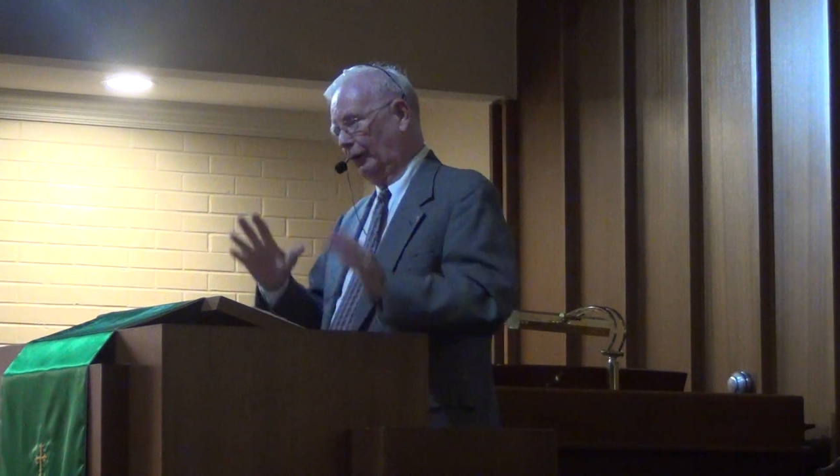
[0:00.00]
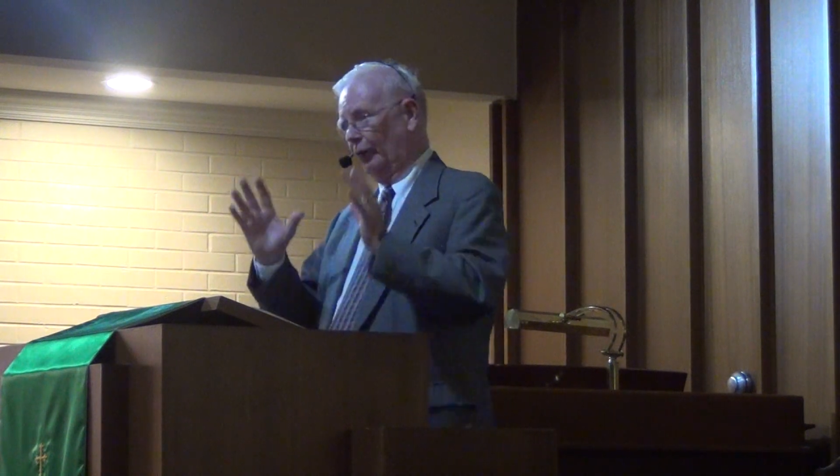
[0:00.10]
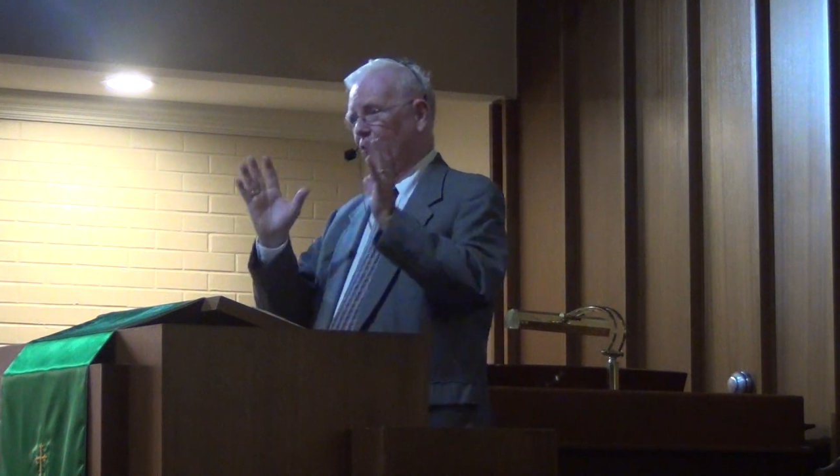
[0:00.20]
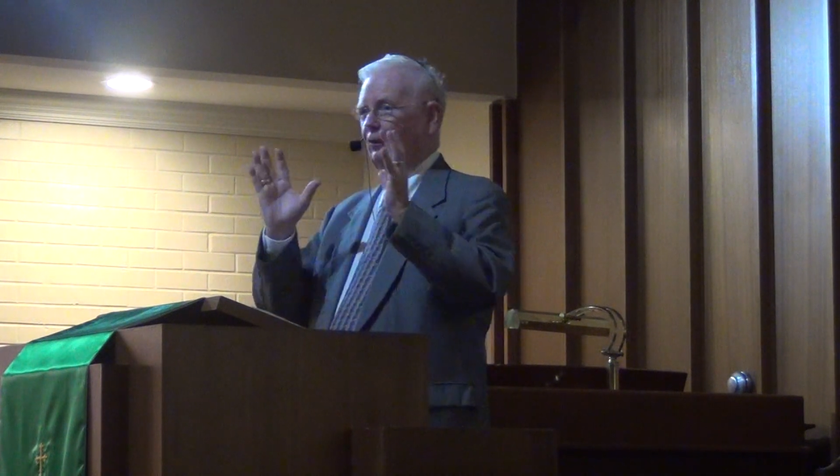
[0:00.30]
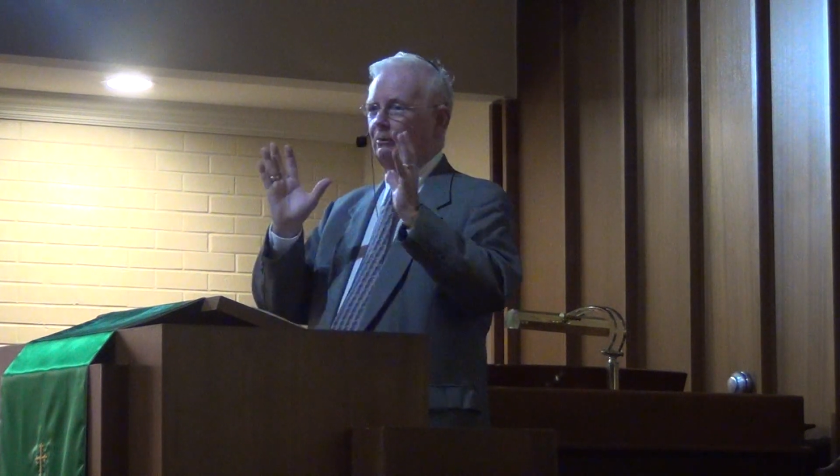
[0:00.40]

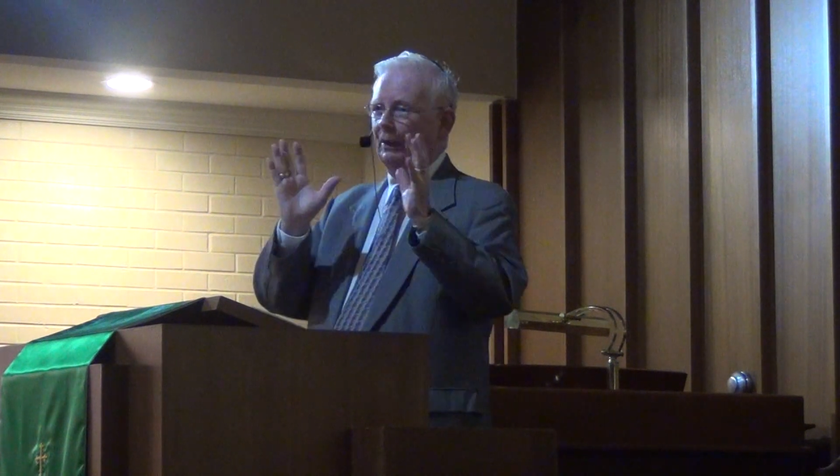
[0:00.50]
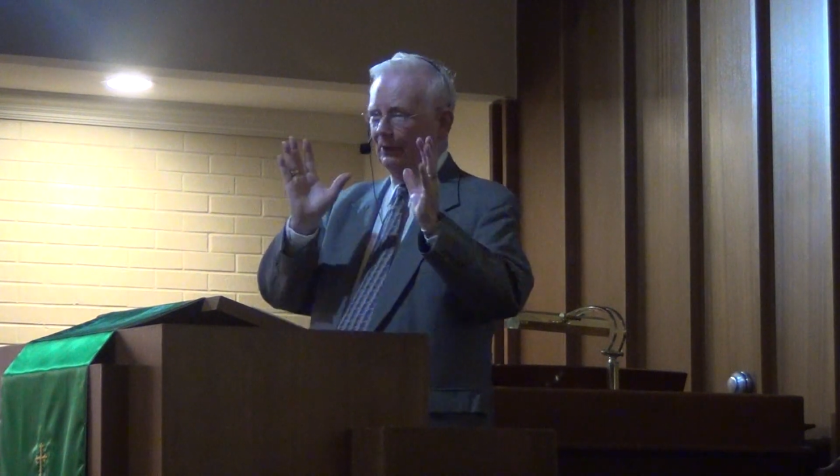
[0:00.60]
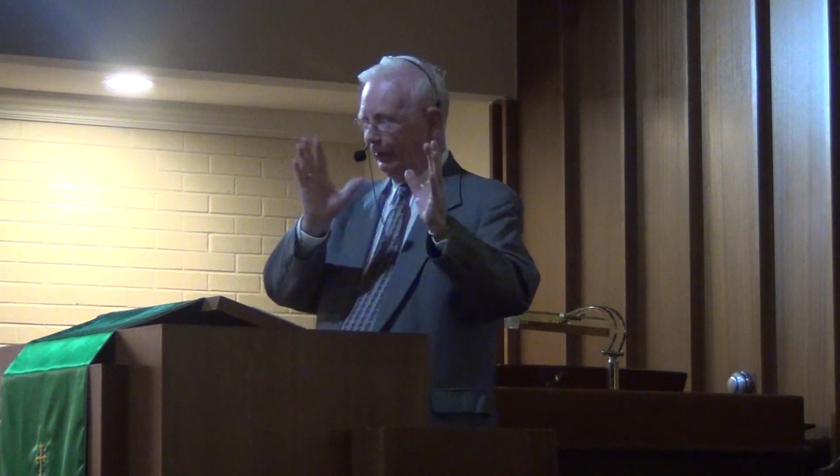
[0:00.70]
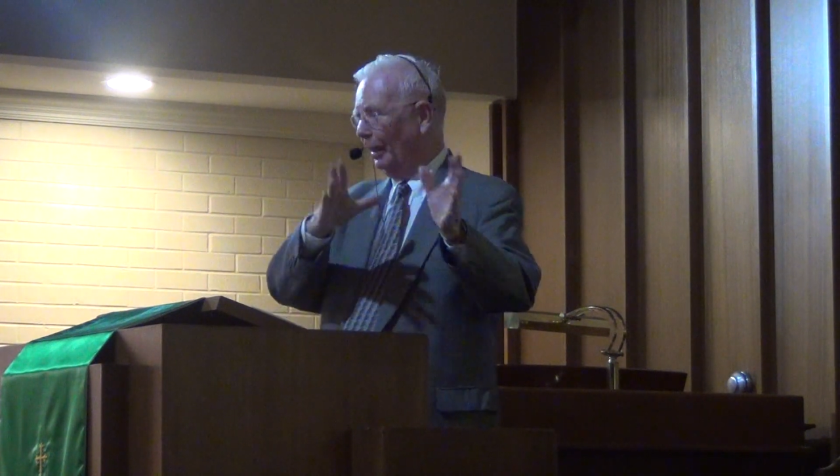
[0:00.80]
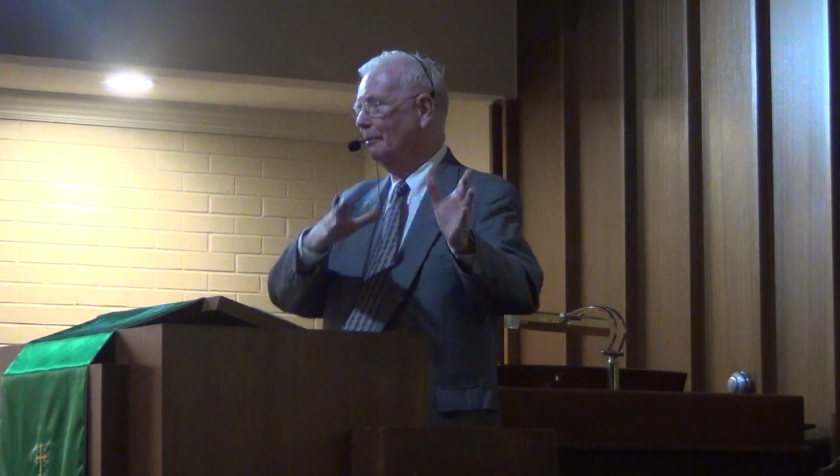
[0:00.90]

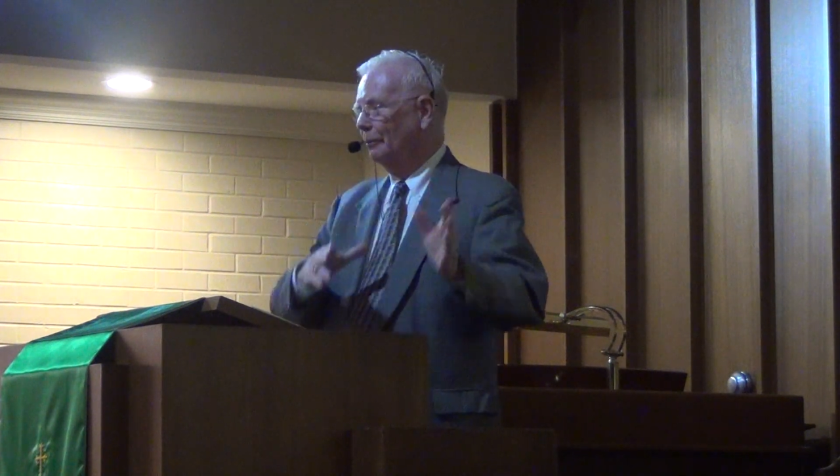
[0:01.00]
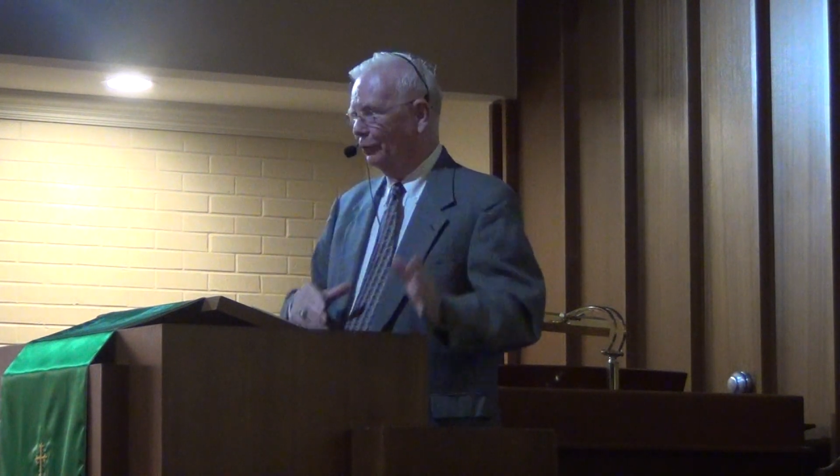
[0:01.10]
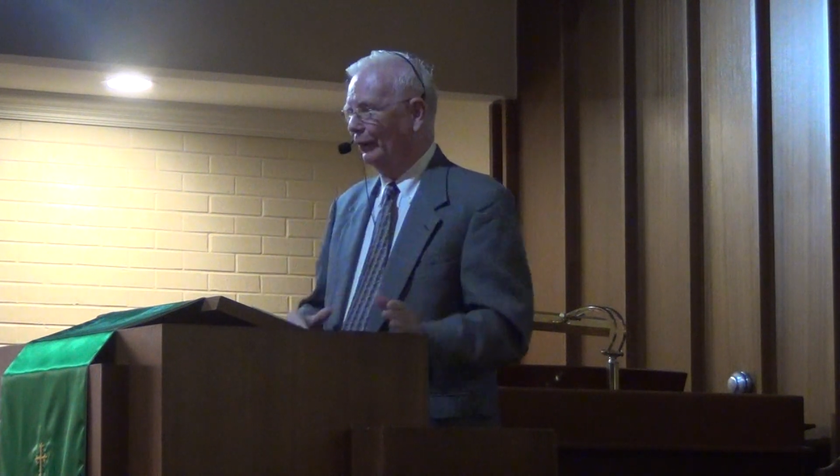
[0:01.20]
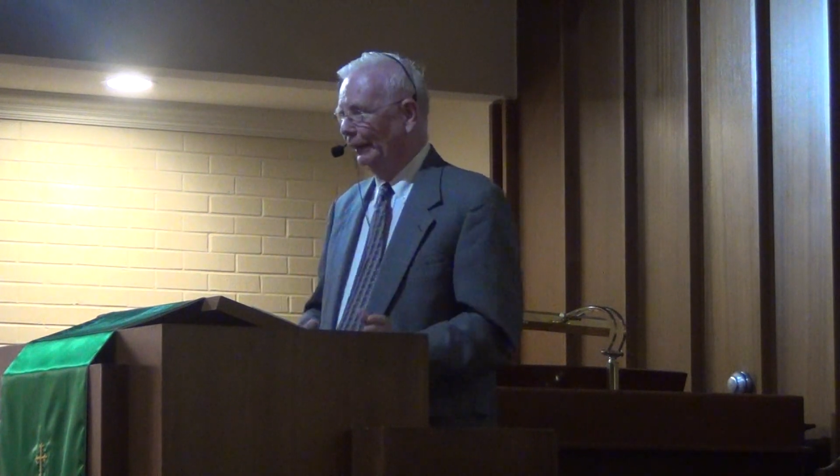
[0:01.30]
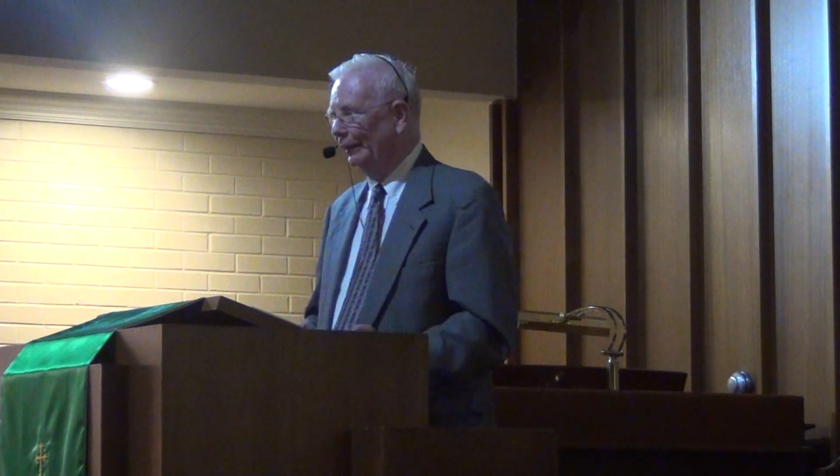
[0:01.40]
clergyman to come
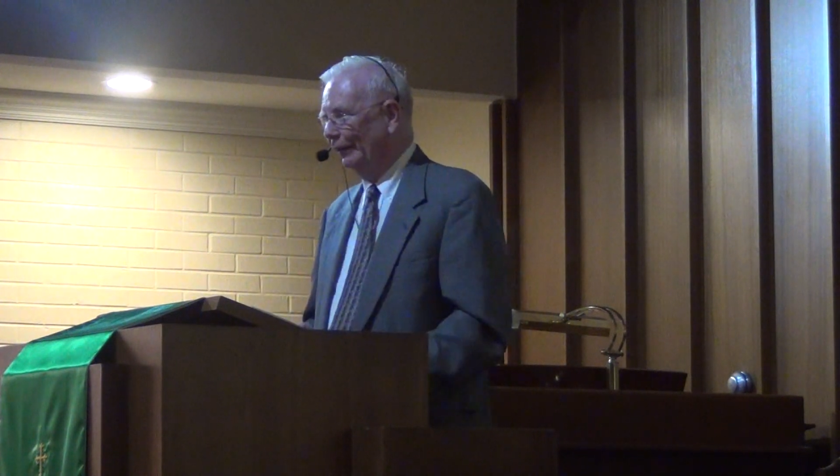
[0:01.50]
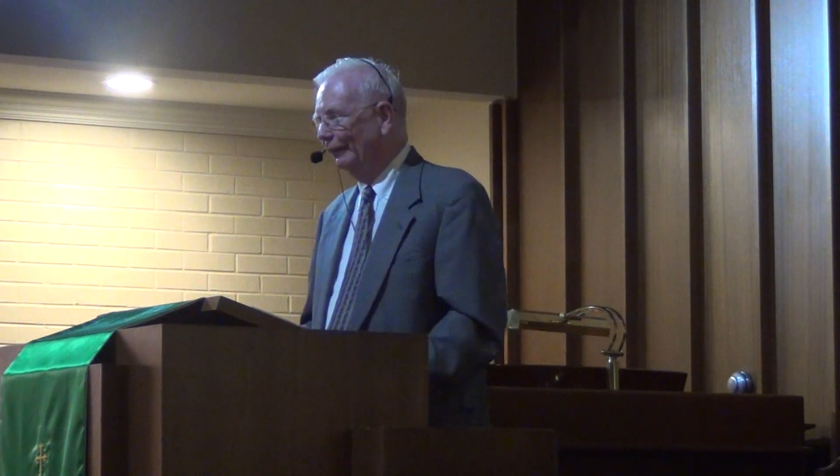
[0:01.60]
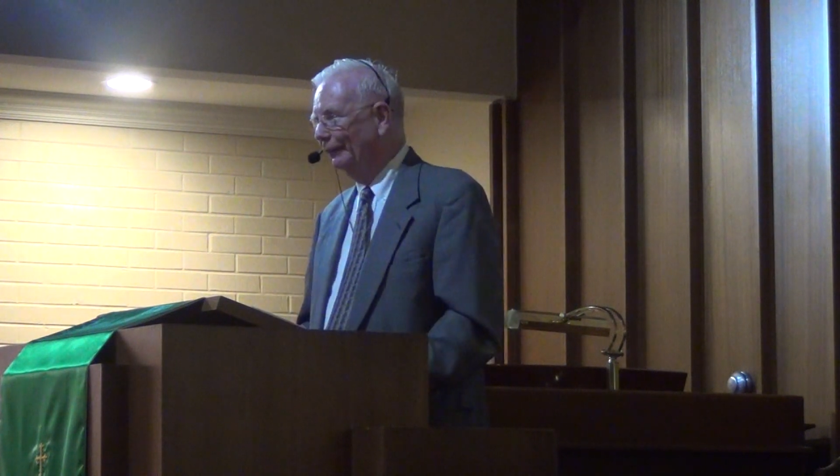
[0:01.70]
see